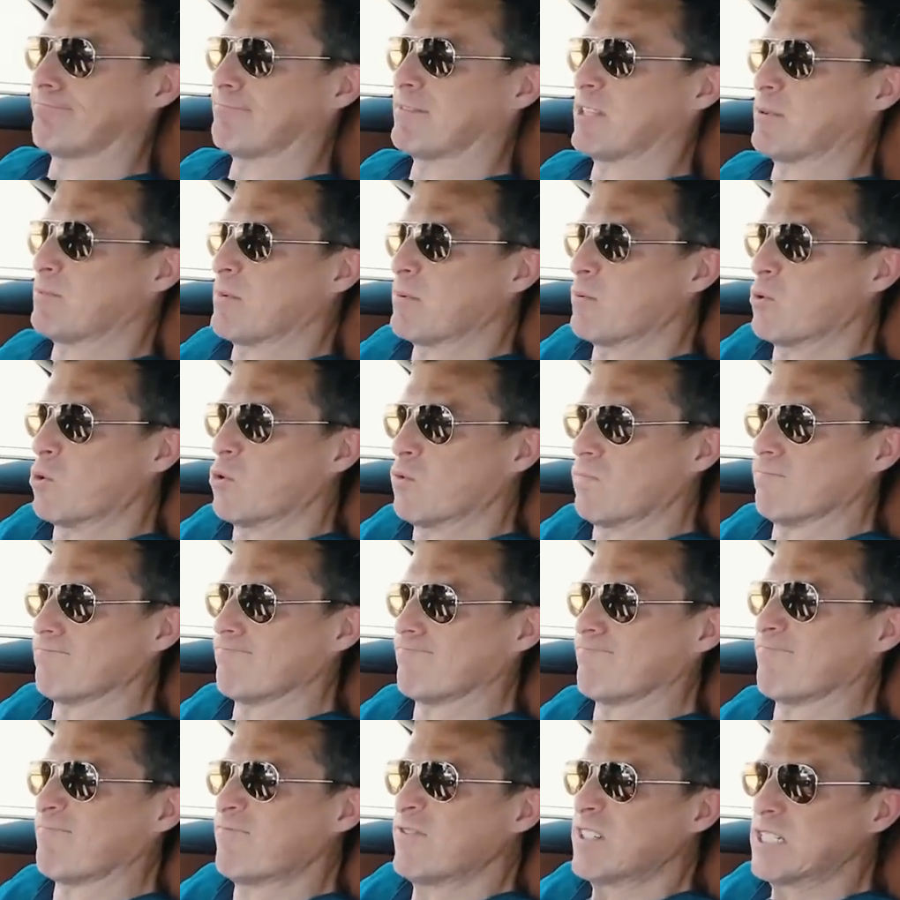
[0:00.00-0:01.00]
A bit more
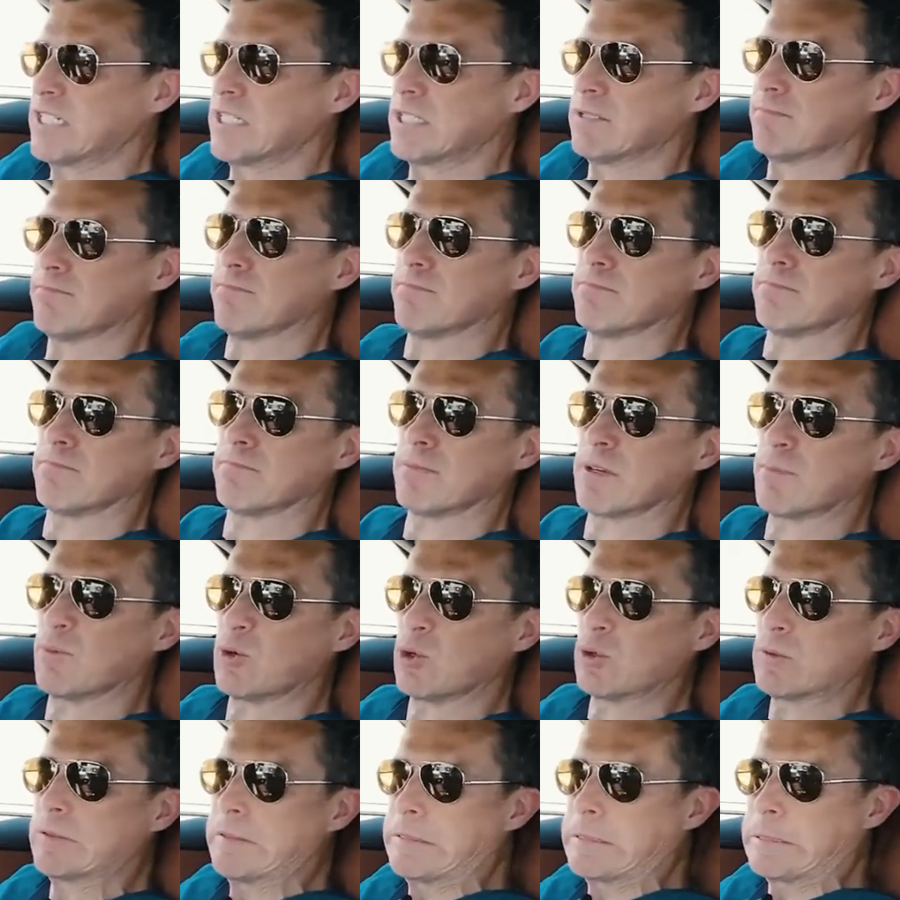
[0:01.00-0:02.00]
firm, a bit
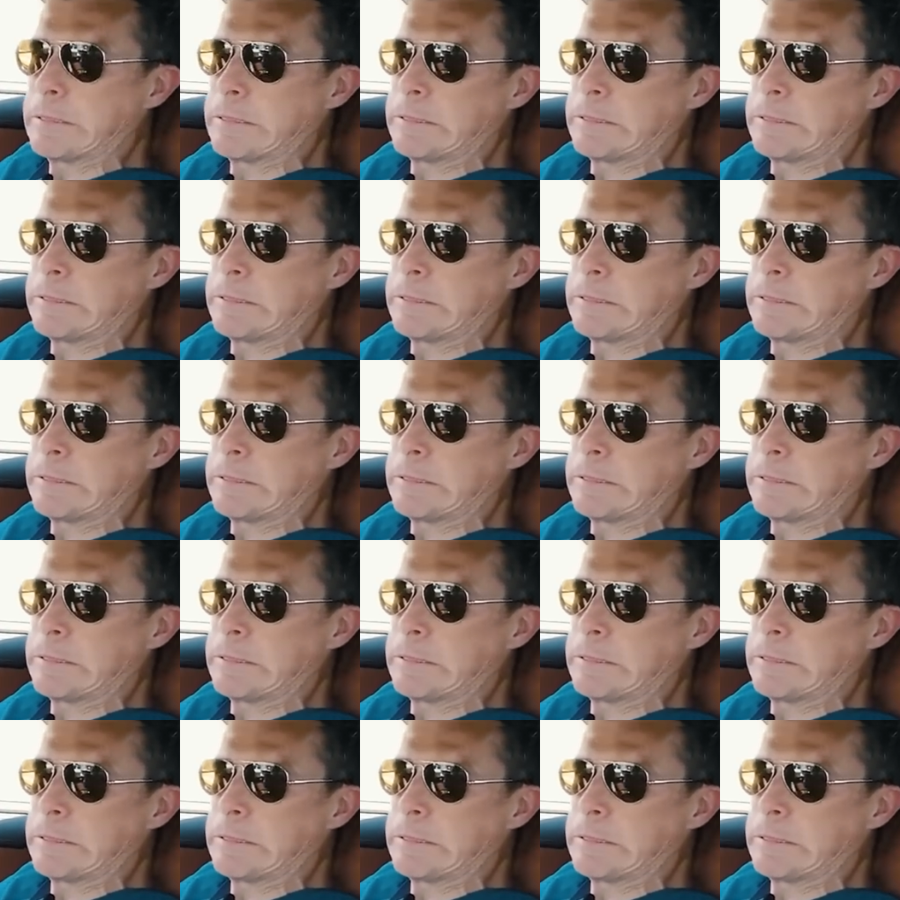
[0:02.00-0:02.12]
more.